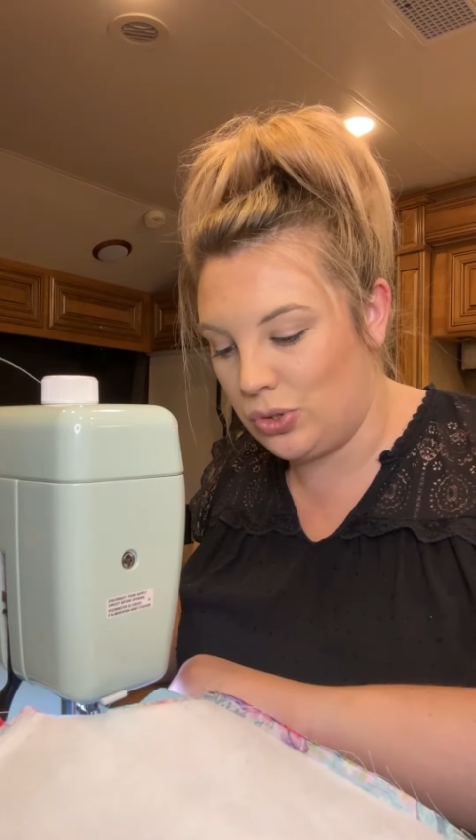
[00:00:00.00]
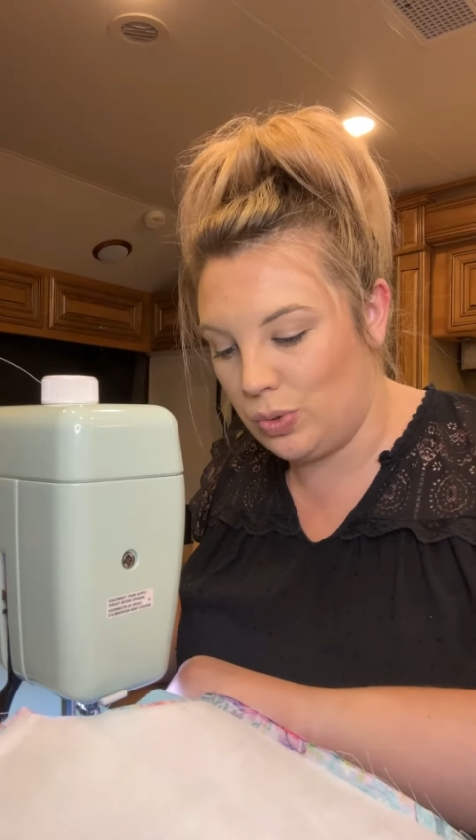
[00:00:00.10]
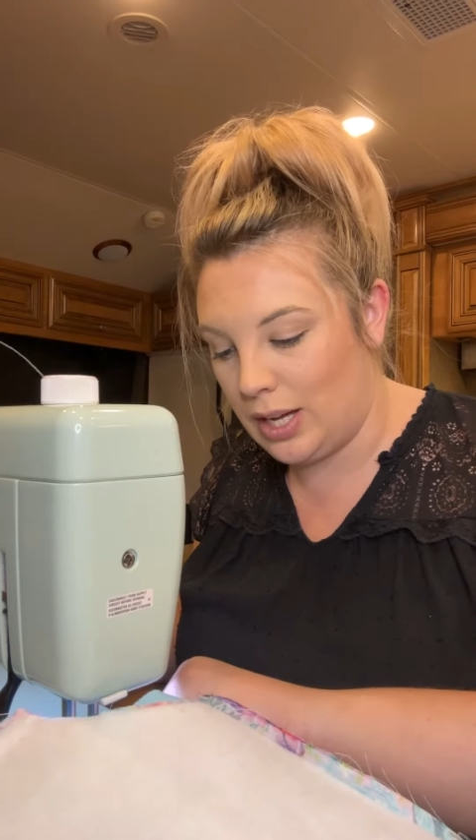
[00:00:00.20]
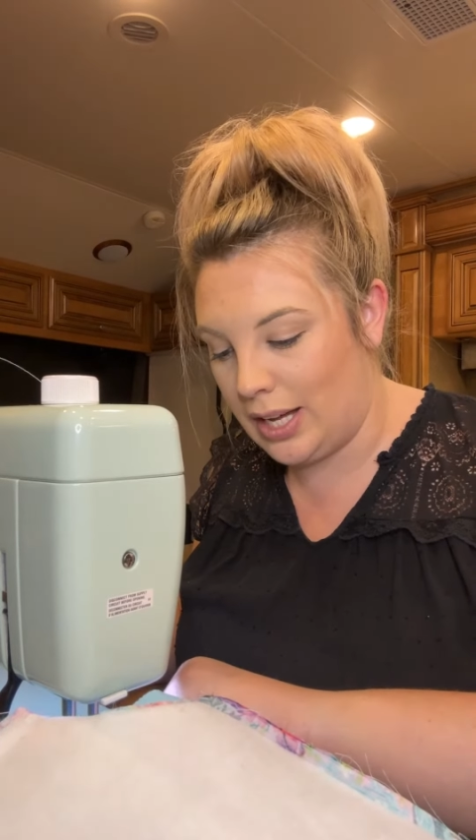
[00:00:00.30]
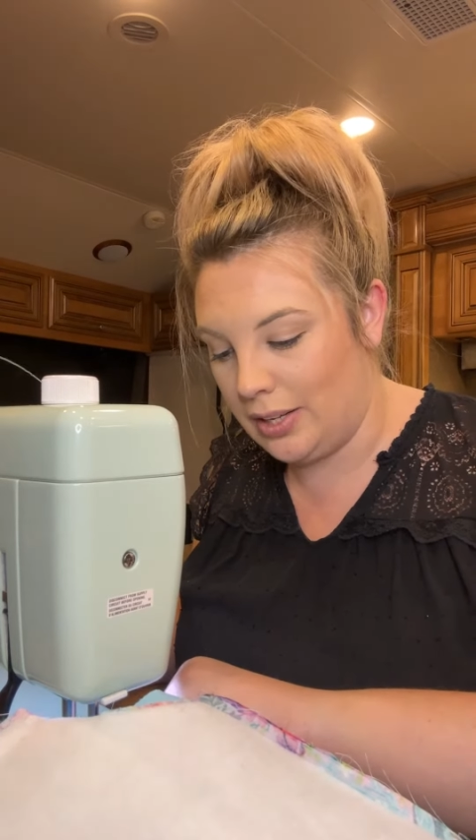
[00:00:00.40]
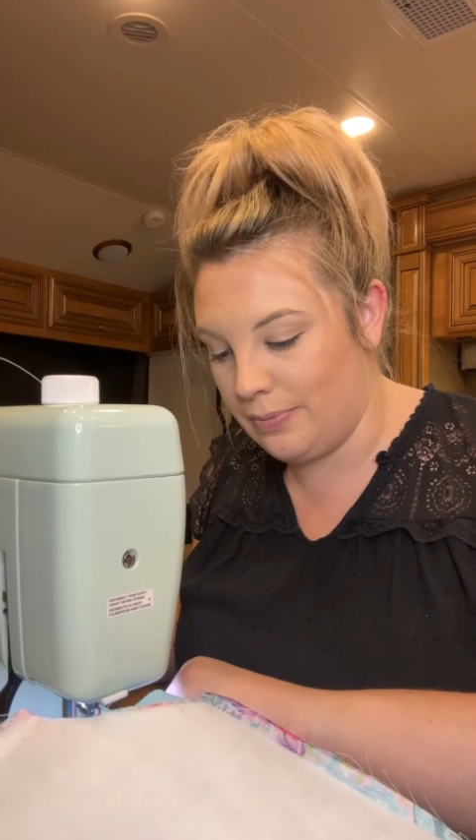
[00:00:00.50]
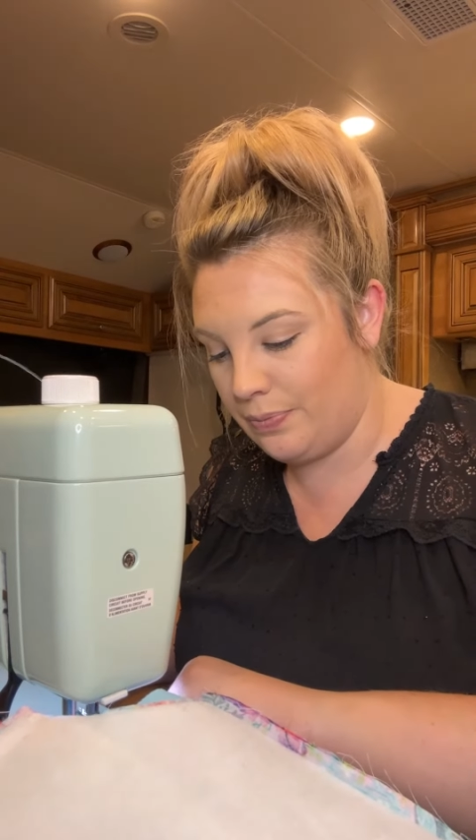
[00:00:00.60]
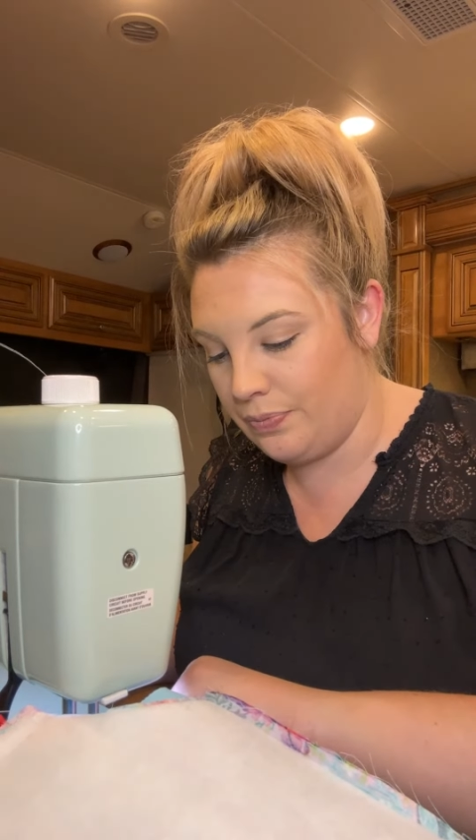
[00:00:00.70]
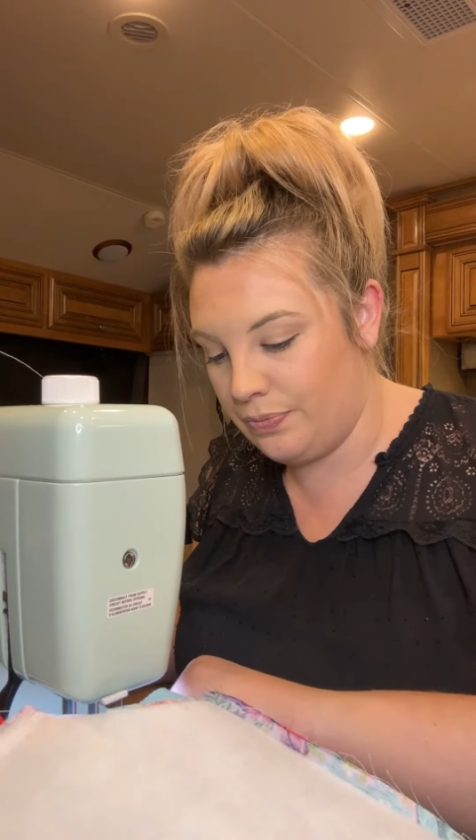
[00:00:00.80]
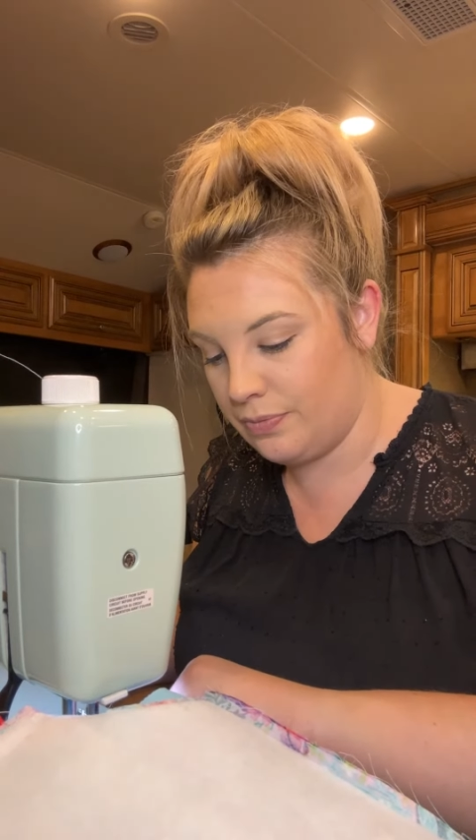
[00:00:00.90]
And the bigger
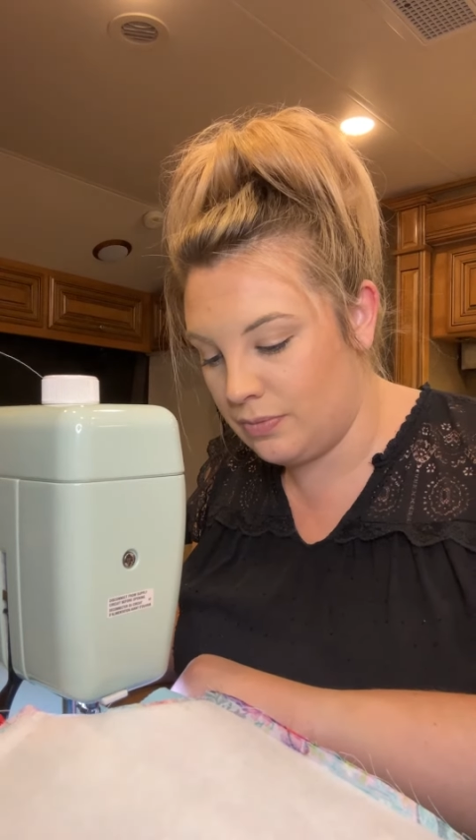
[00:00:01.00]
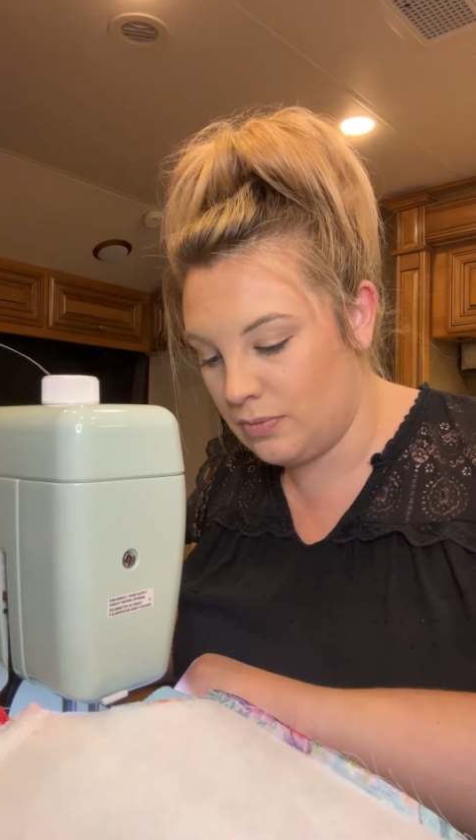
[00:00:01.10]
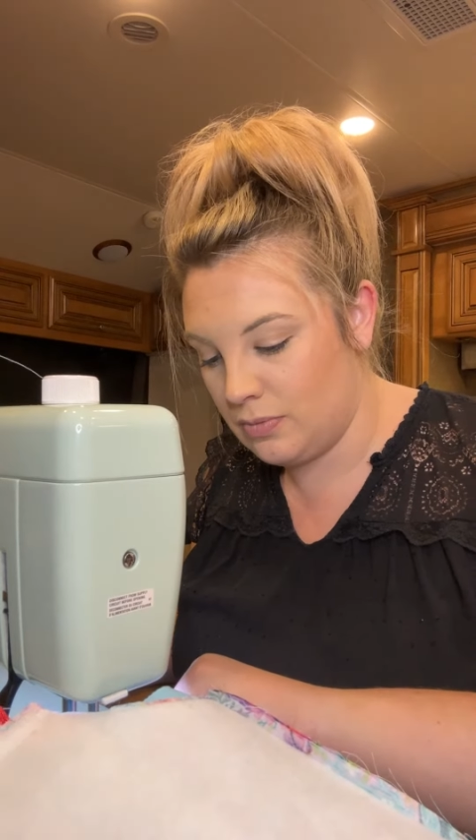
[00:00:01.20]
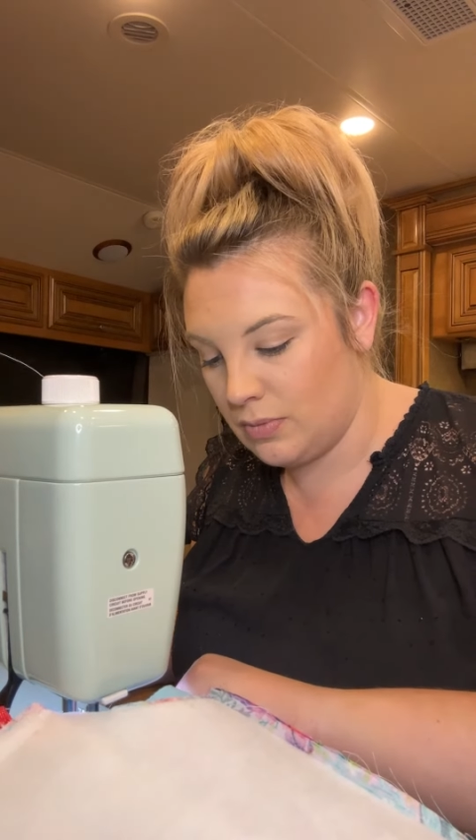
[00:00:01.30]
thing is just